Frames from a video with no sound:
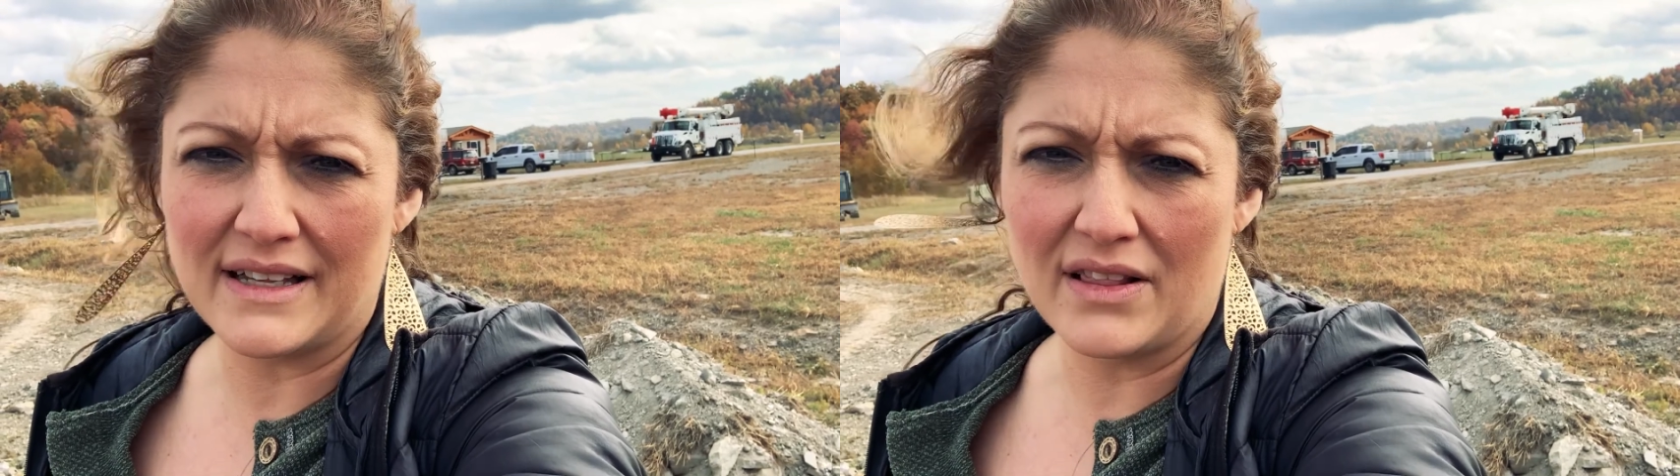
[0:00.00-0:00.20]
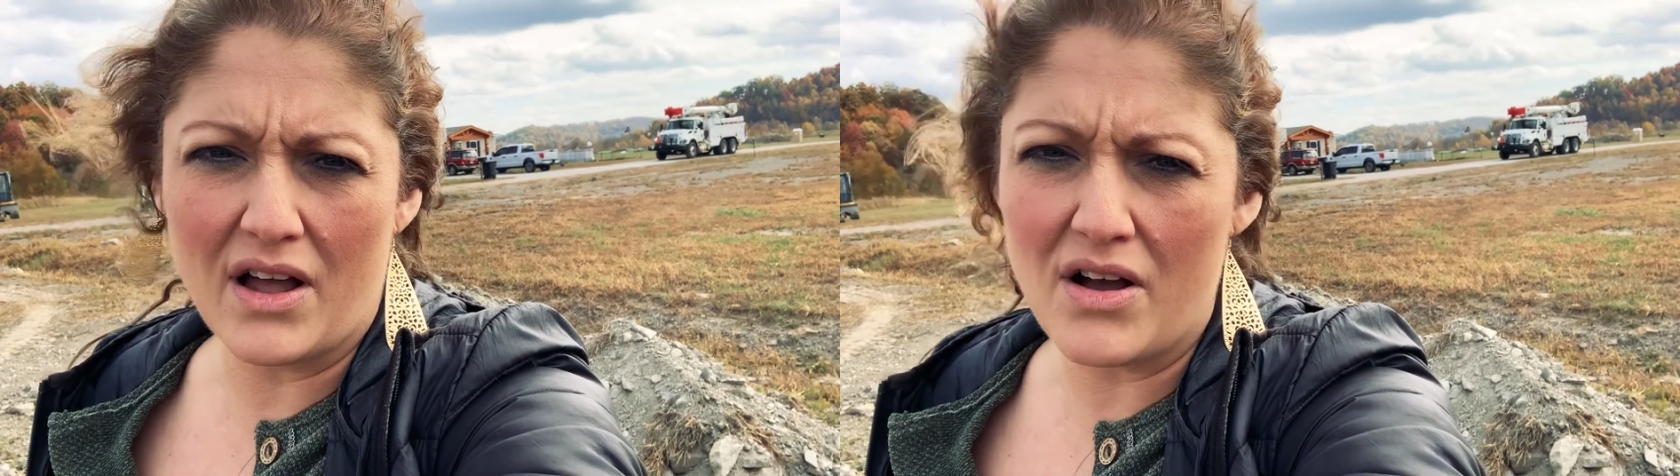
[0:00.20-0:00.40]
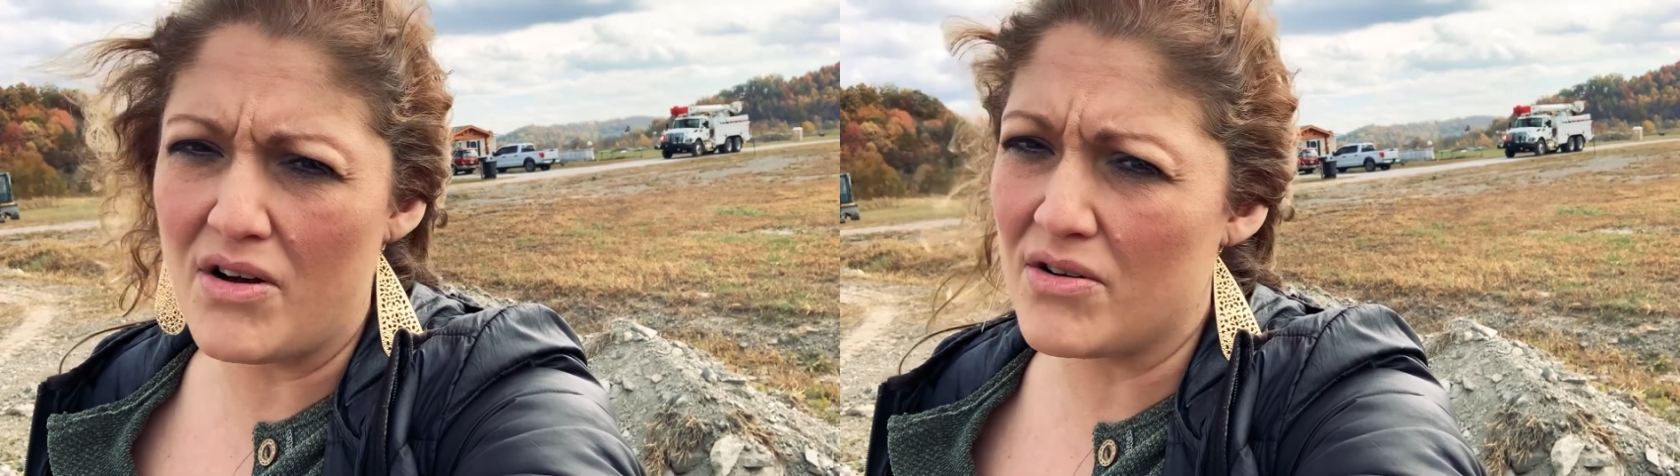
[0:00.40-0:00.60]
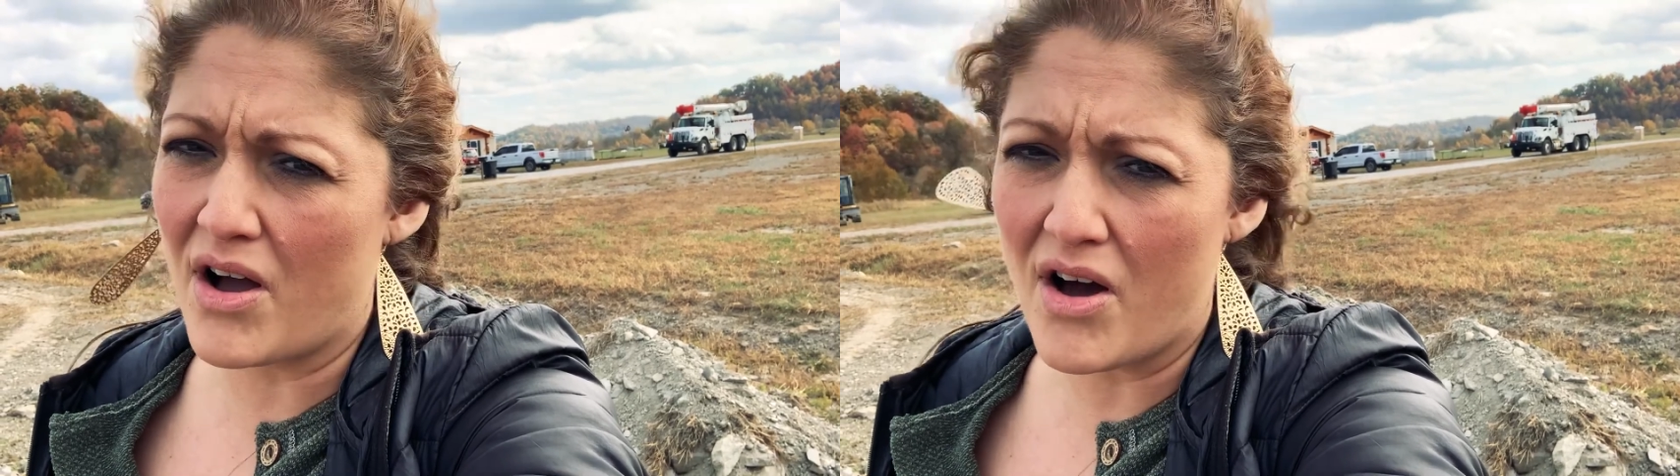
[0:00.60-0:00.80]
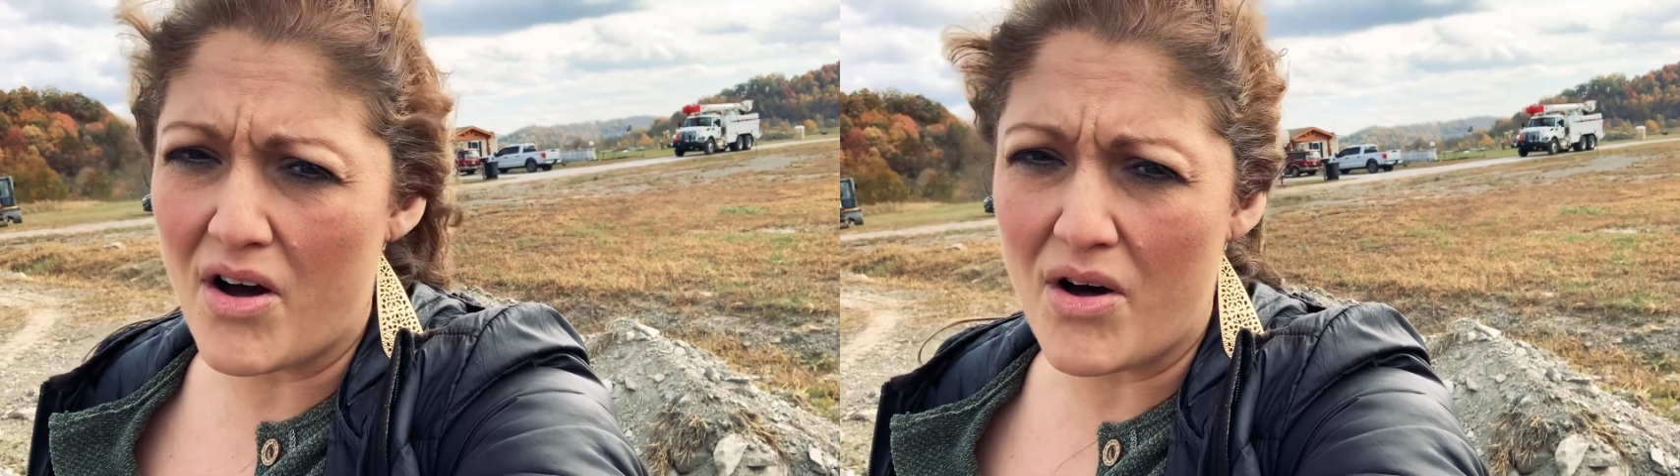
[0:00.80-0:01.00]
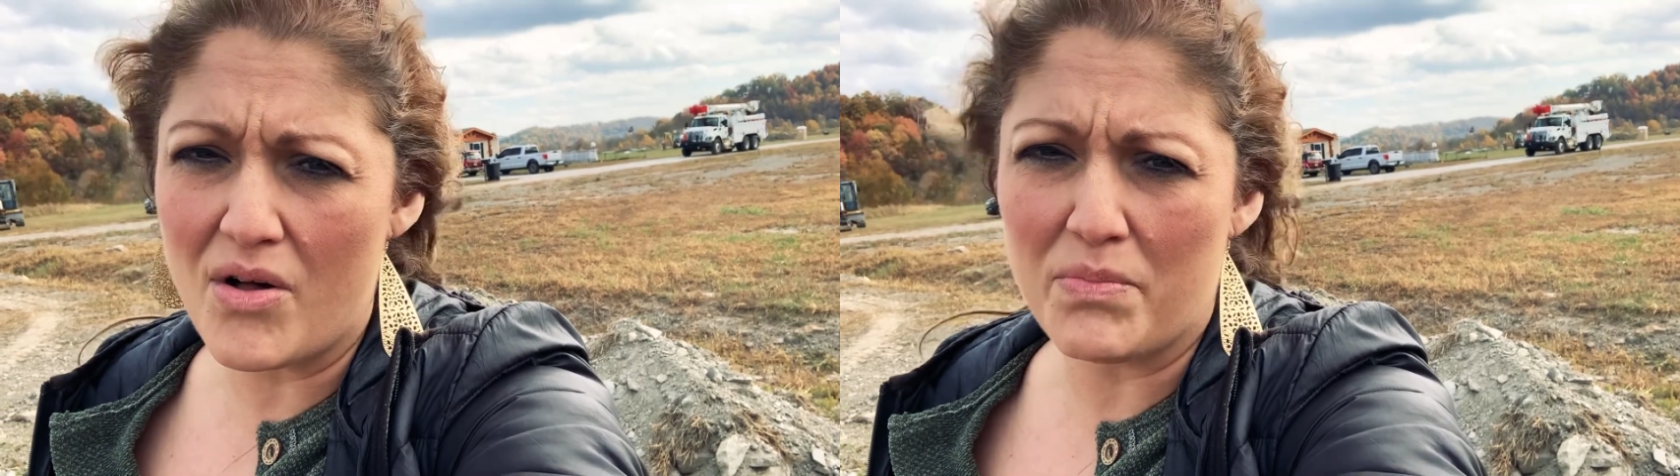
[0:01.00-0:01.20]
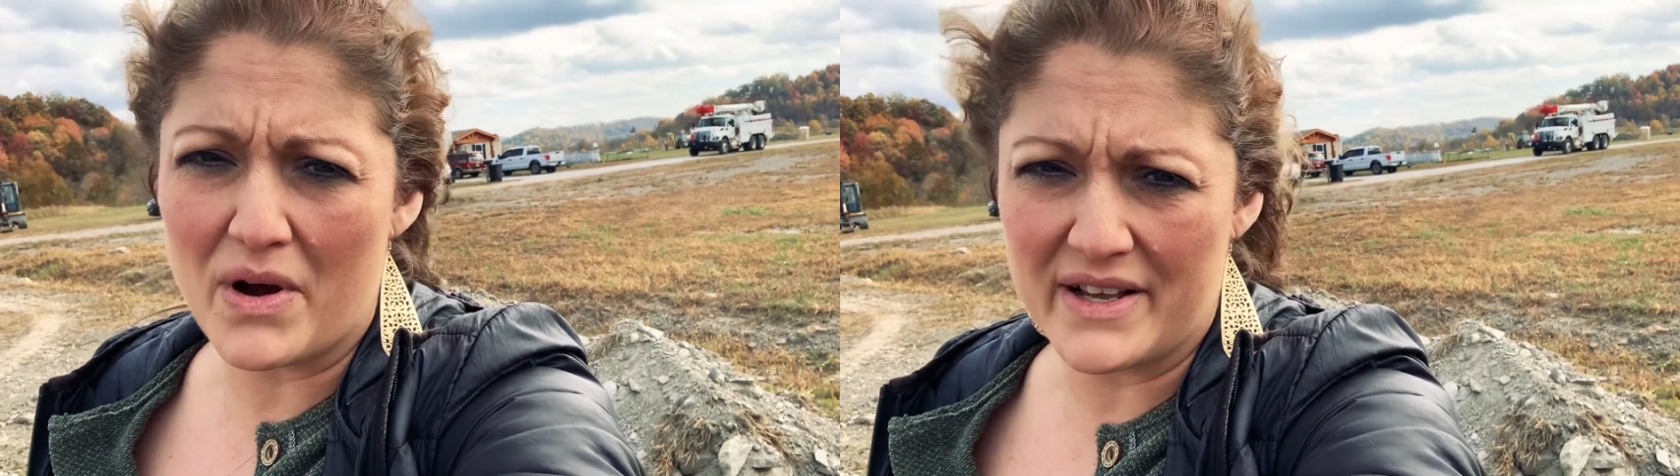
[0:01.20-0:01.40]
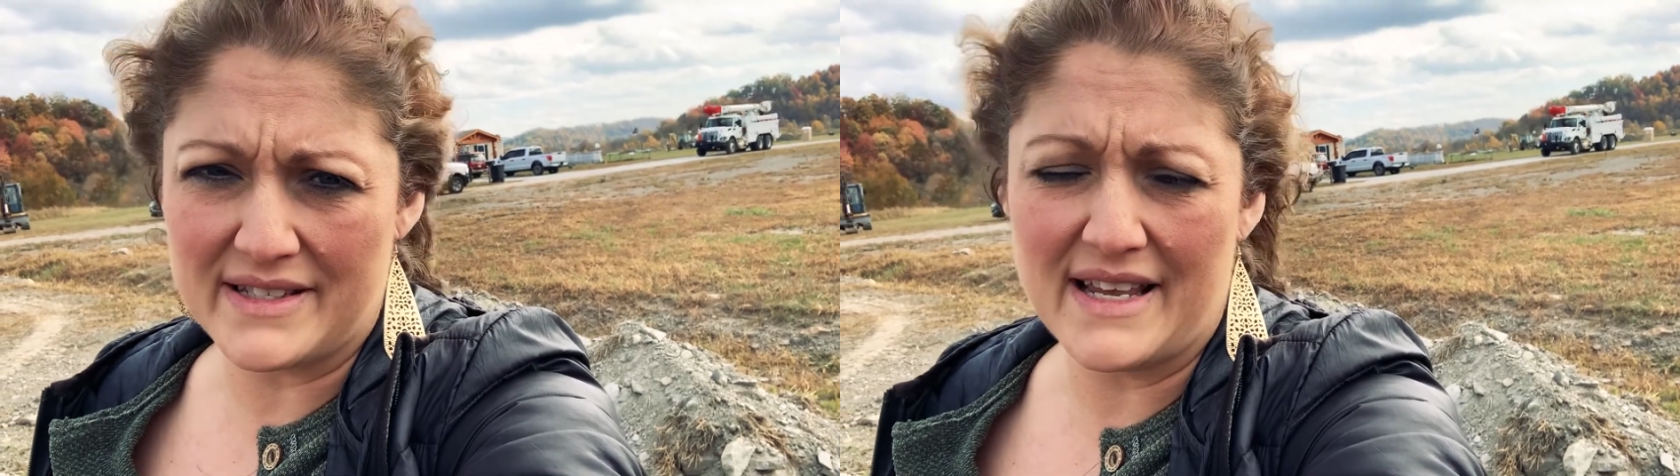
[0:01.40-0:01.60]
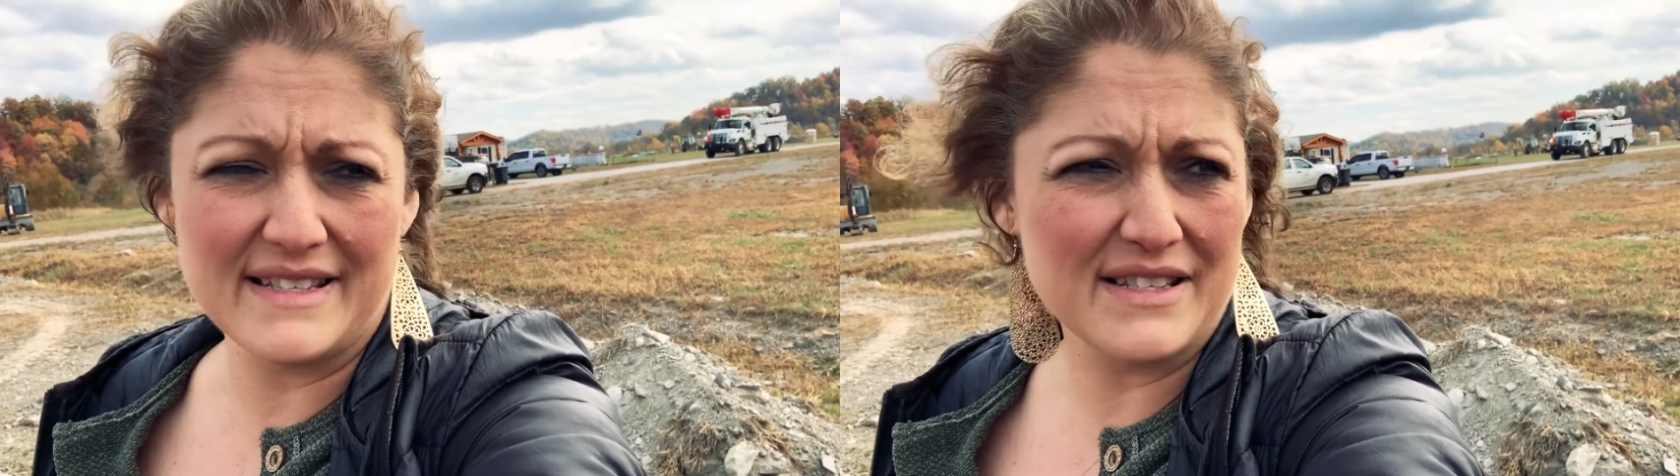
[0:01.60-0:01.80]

a long haul process.